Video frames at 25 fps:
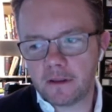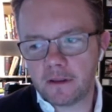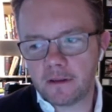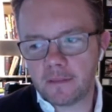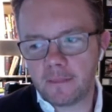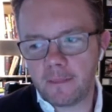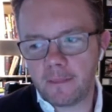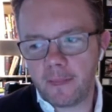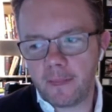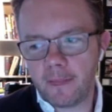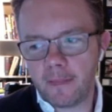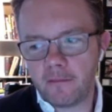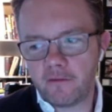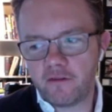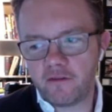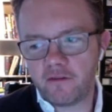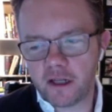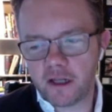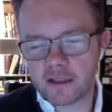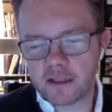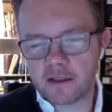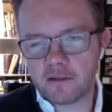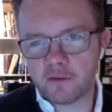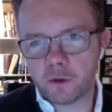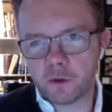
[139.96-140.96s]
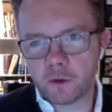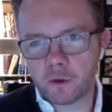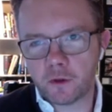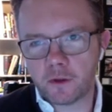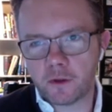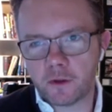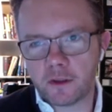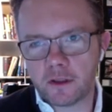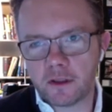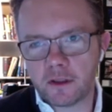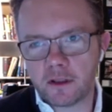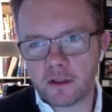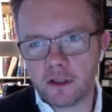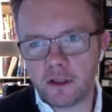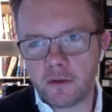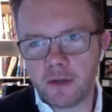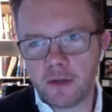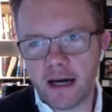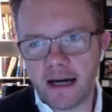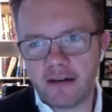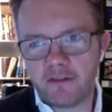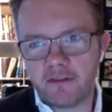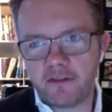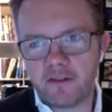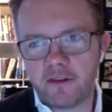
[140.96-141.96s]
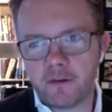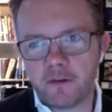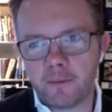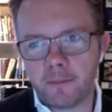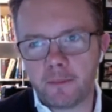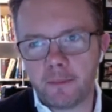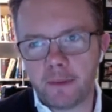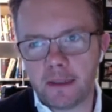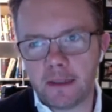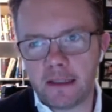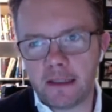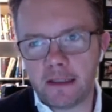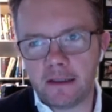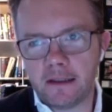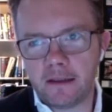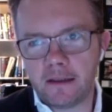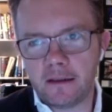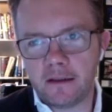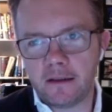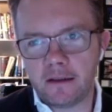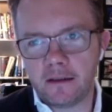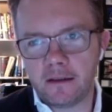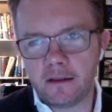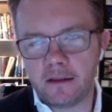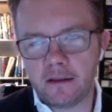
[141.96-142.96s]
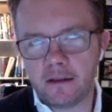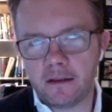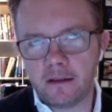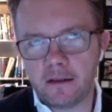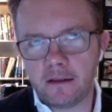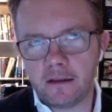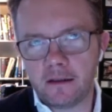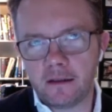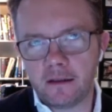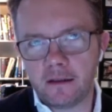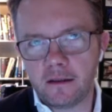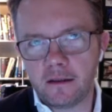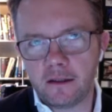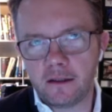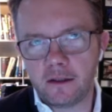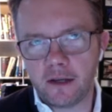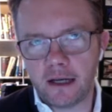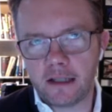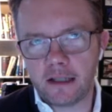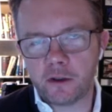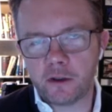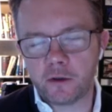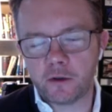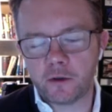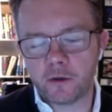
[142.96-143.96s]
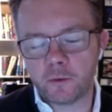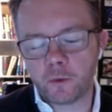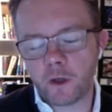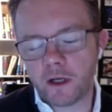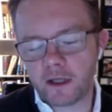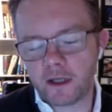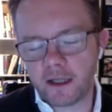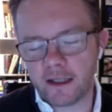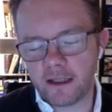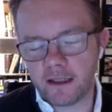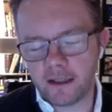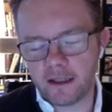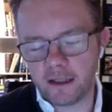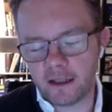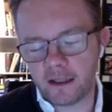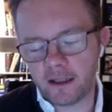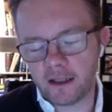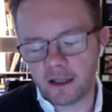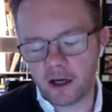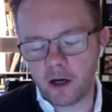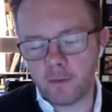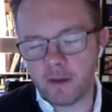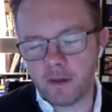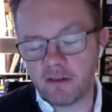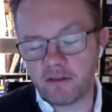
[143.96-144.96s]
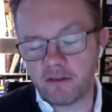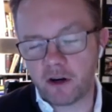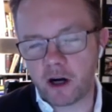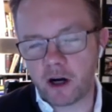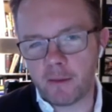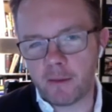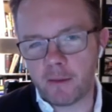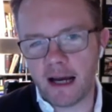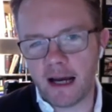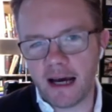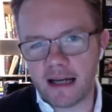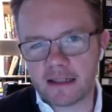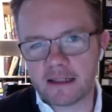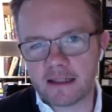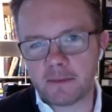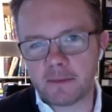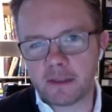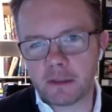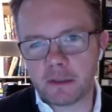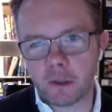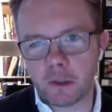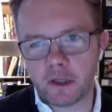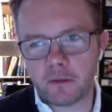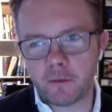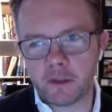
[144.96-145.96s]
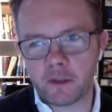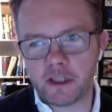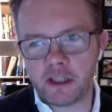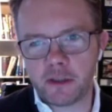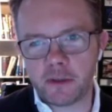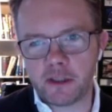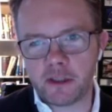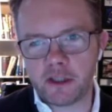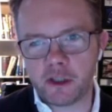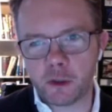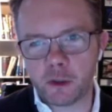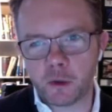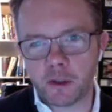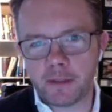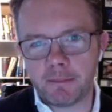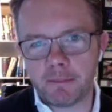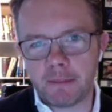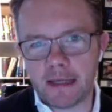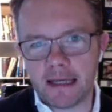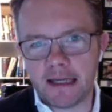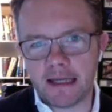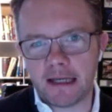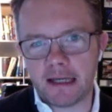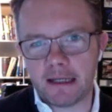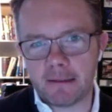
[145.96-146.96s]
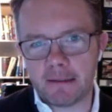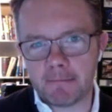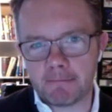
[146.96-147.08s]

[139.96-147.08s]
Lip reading: first of all, you have to be, your working at home environment has to be one which you enjoy being